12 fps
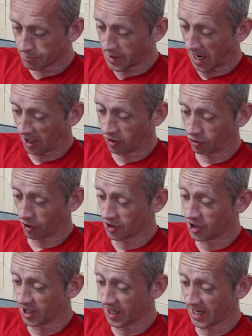A
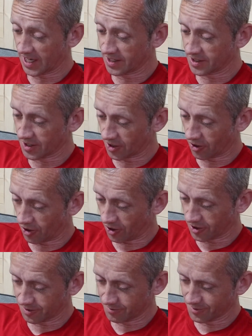crunch is an
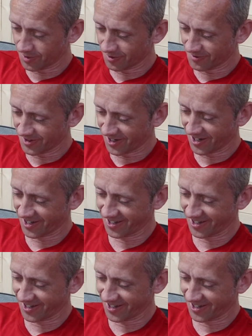awesome move now.